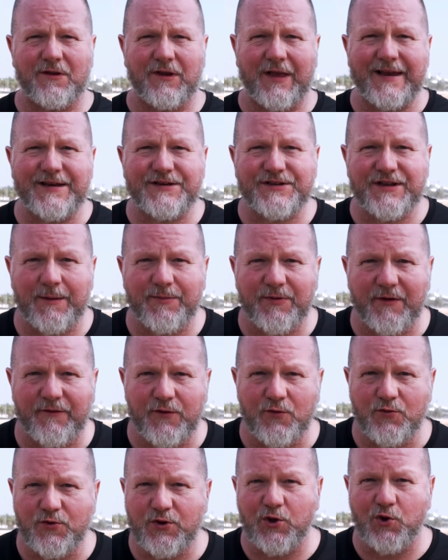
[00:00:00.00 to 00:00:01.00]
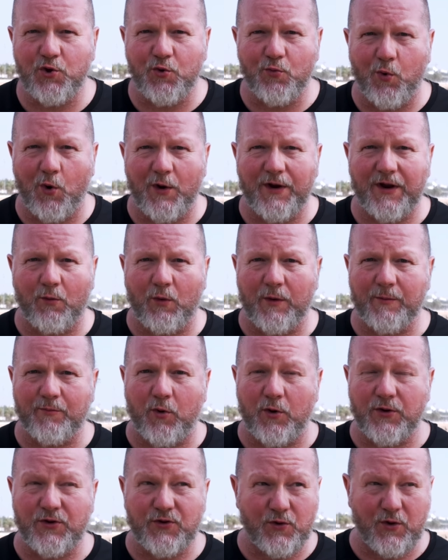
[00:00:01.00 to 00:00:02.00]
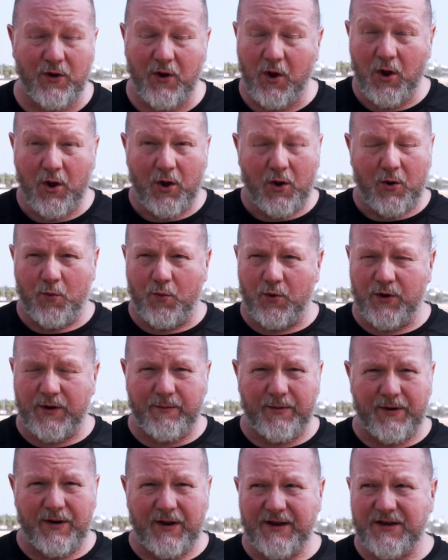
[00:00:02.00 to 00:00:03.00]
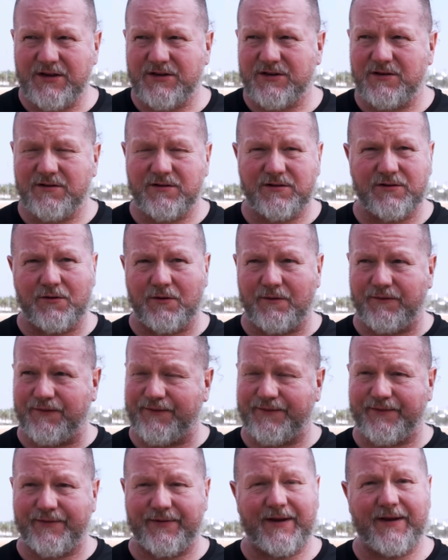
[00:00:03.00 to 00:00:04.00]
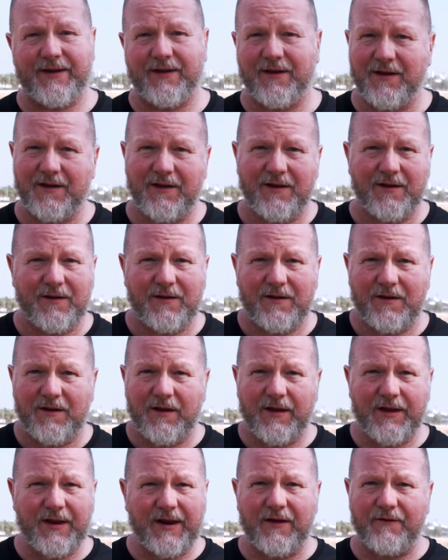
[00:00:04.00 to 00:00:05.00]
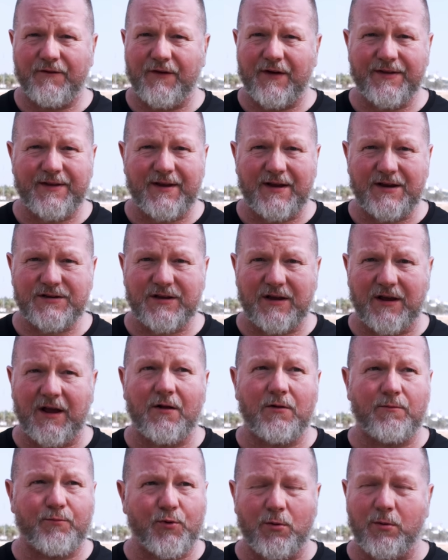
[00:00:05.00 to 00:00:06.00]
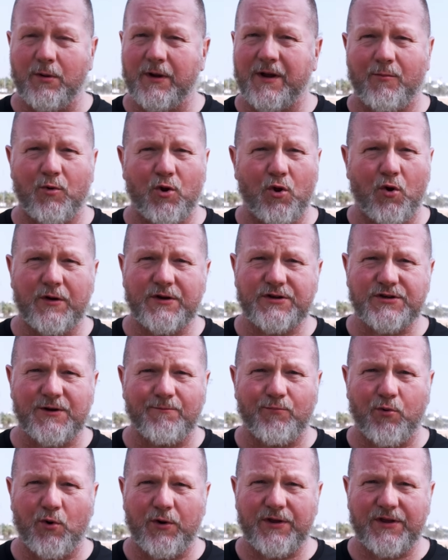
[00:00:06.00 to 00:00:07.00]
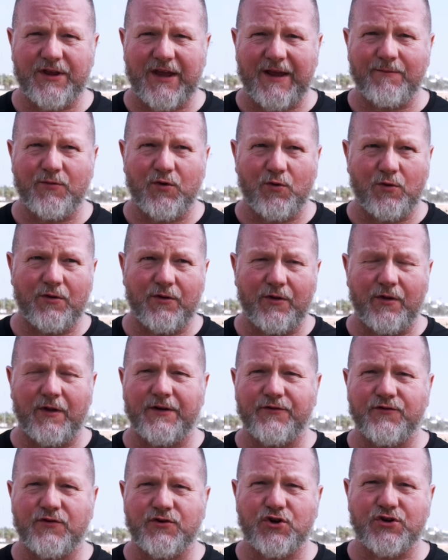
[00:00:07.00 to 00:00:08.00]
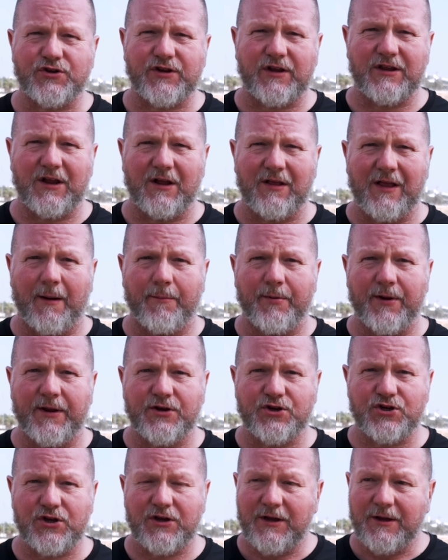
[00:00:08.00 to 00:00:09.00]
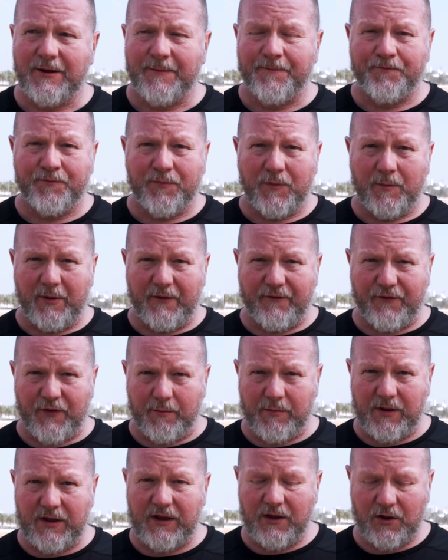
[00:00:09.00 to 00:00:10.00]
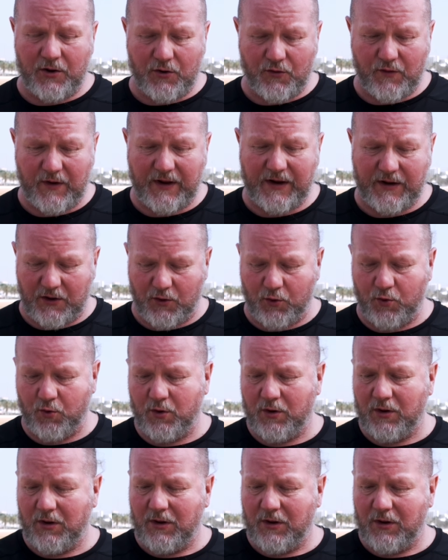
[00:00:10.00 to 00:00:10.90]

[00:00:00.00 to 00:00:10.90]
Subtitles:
less depth of field do you want at 1.2? Would it be nice? Hey, great, fantastic. It'll probably come along at some point in time. They'll introduce it in the lab range. But for me, right now,